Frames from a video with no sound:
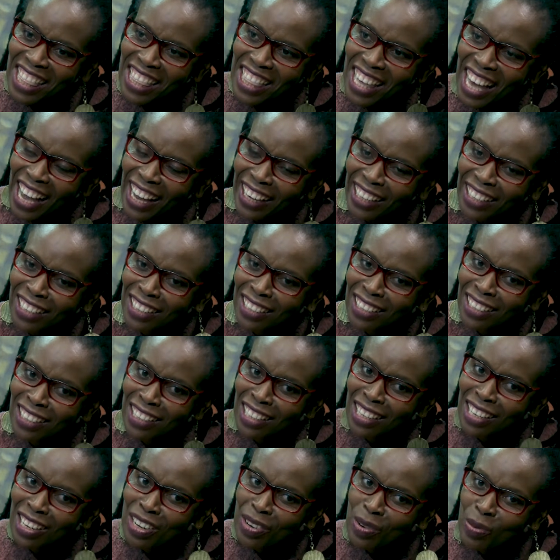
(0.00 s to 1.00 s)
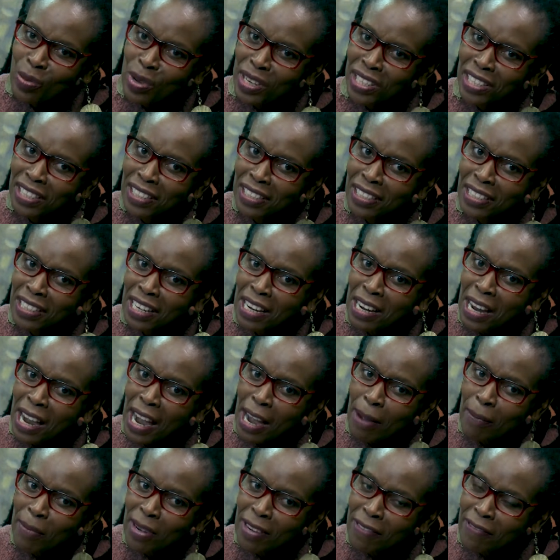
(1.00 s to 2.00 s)
that which
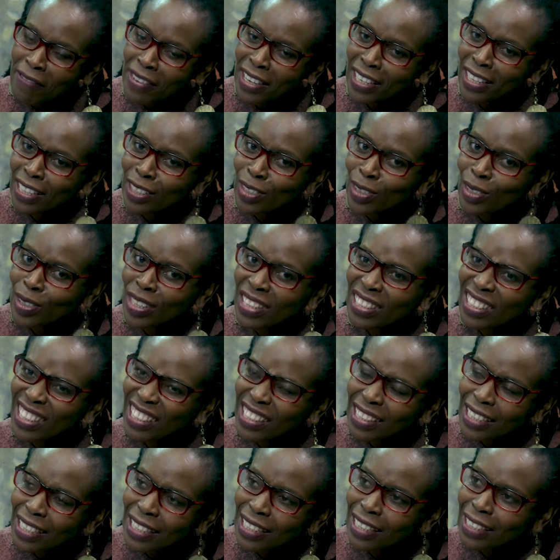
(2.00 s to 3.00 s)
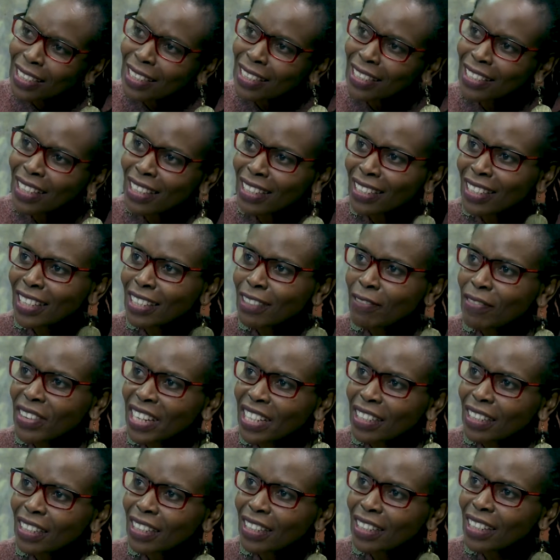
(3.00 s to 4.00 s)
I'm referring to as the critical success
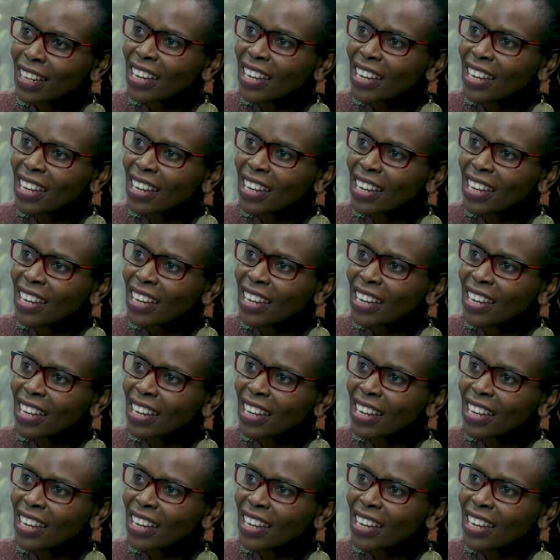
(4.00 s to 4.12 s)
factor.